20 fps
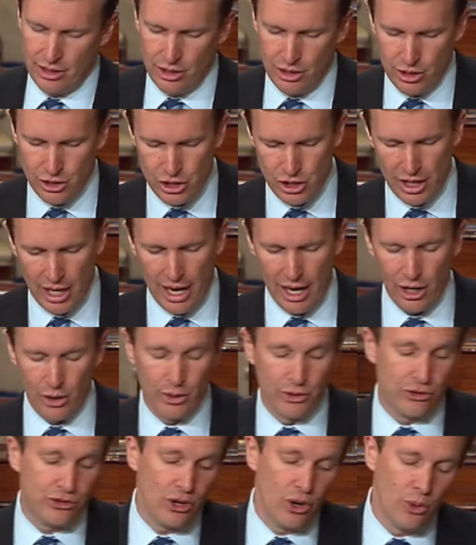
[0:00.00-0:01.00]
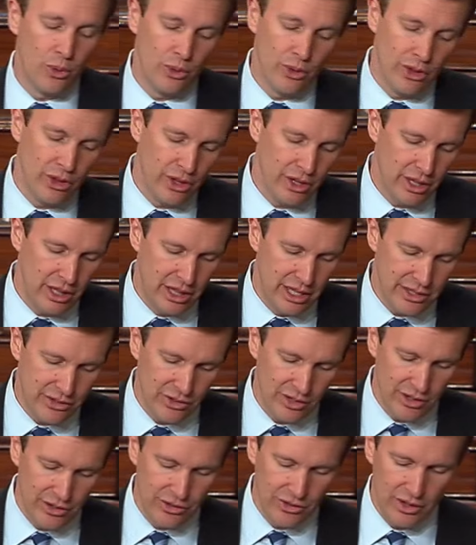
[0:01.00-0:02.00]
Chicago. And so
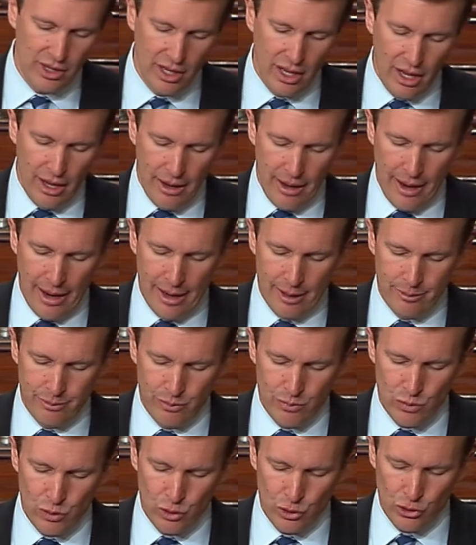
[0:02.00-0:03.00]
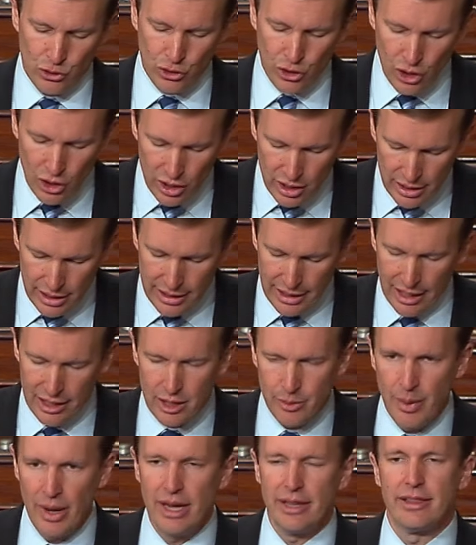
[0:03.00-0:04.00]
this is certainly a
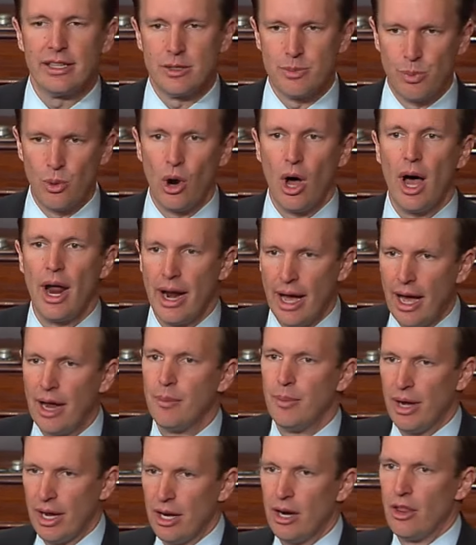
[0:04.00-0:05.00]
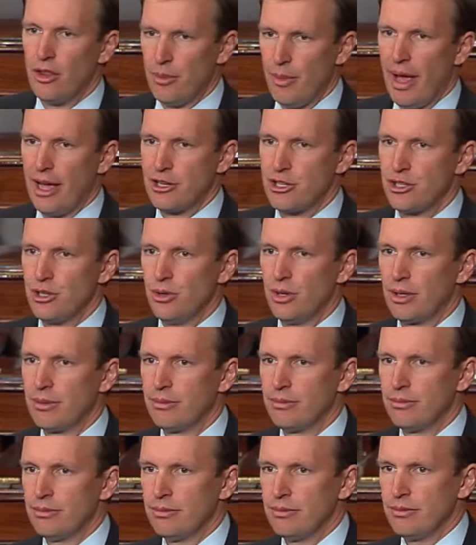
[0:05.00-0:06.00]
debate that's brought on by another mass shooting.
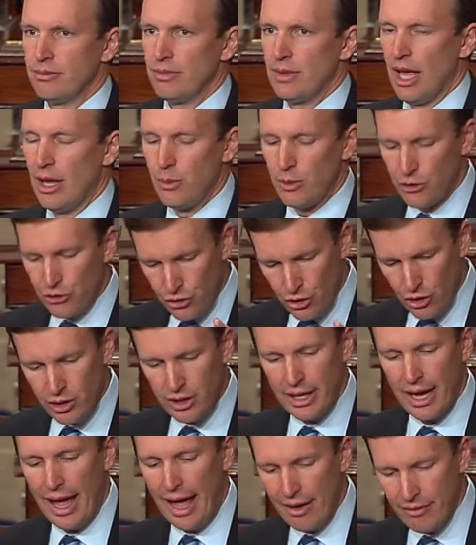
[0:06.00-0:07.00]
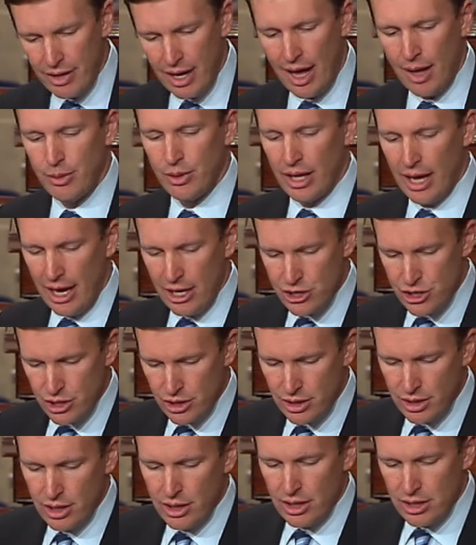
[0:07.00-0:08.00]
And we certainly have an
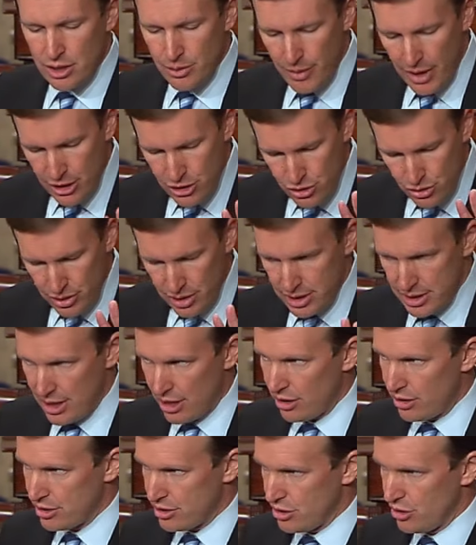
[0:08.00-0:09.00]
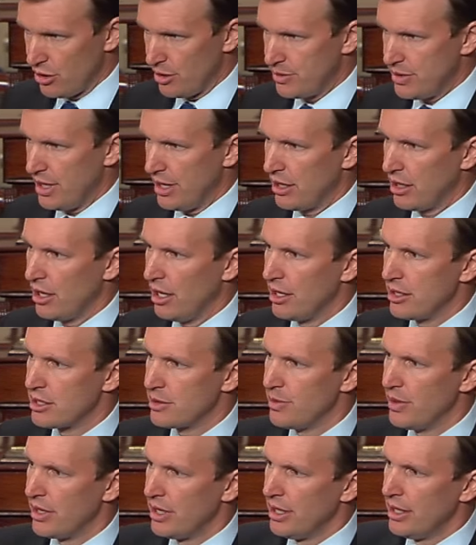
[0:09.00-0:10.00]
obligation to make sure that terrorists don't obtain guns.
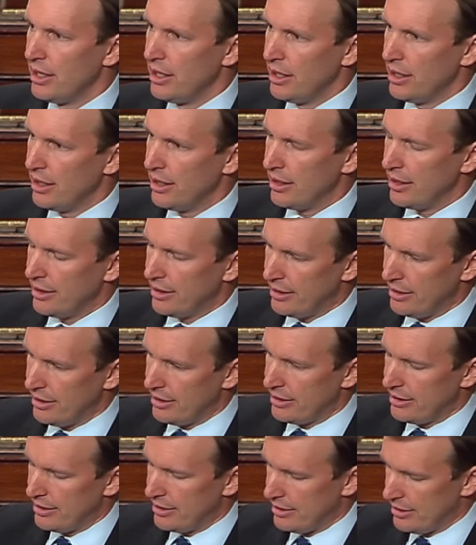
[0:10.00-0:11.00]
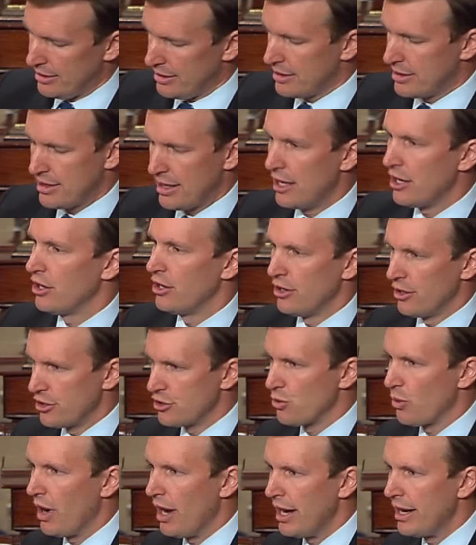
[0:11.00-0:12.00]
But the senator
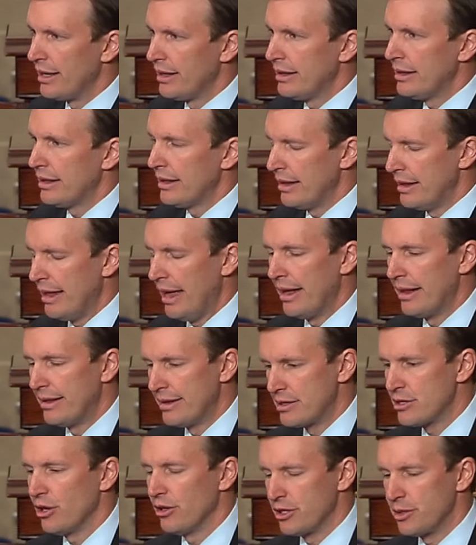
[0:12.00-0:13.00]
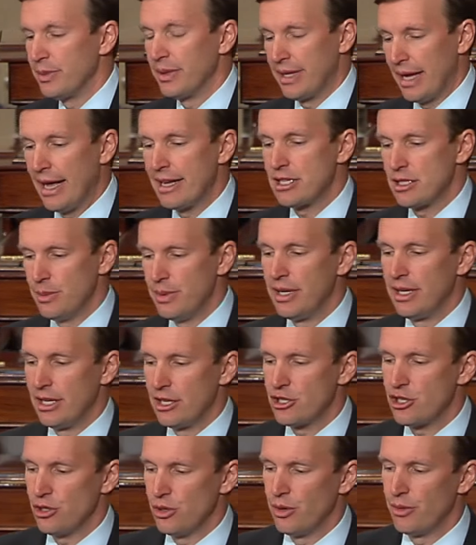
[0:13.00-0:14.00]
is right that this ultimately has to be an
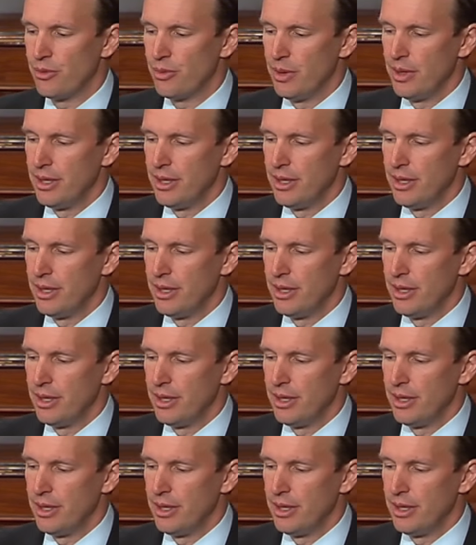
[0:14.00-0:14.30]
issue of